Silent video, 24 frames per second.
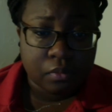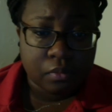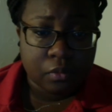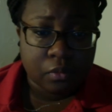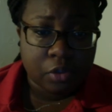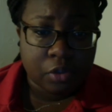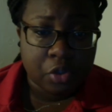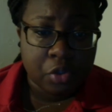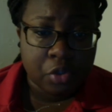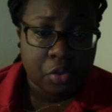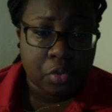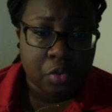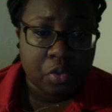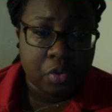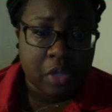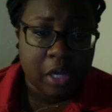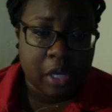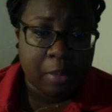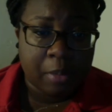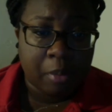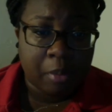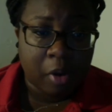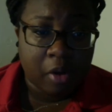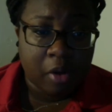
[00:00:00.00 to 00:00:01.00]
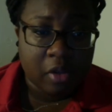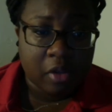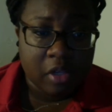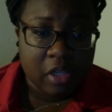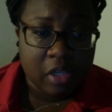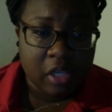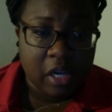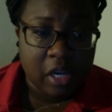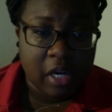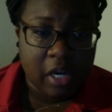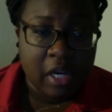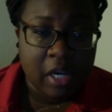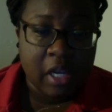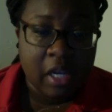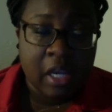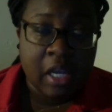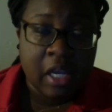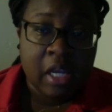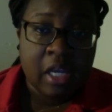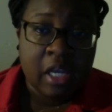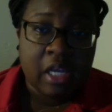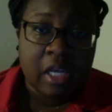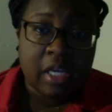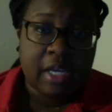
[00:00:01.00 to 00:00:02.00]
to take part in the study,
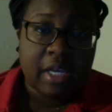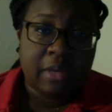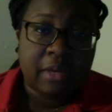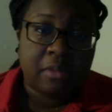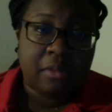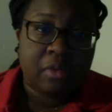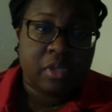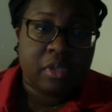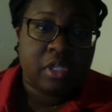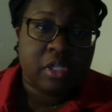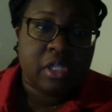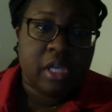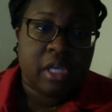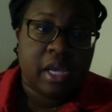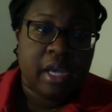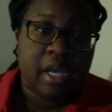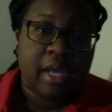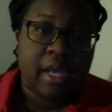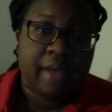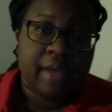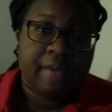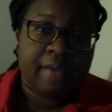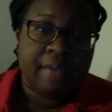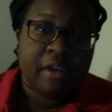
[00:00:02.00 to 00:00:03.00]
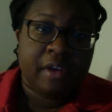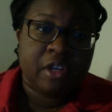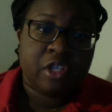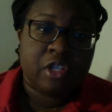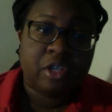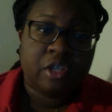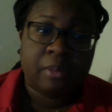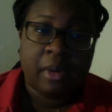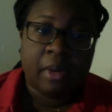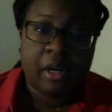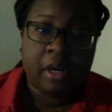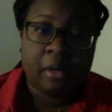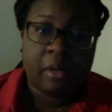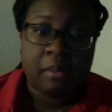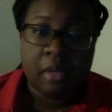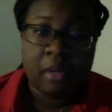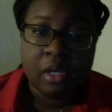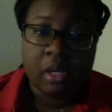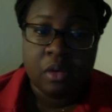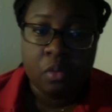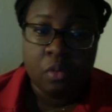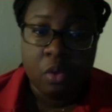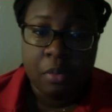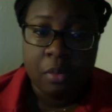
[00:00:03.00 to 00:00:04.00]
it was a various amount of
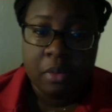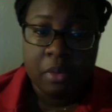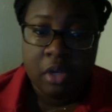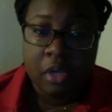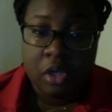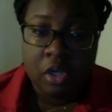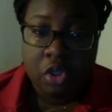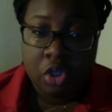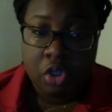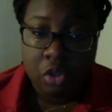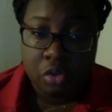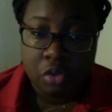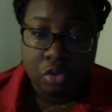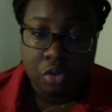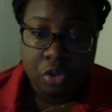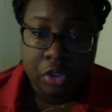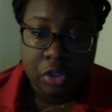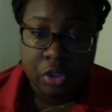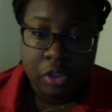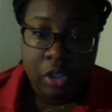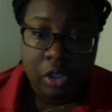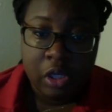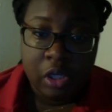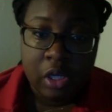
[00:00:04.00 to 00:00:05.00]
men, women, and children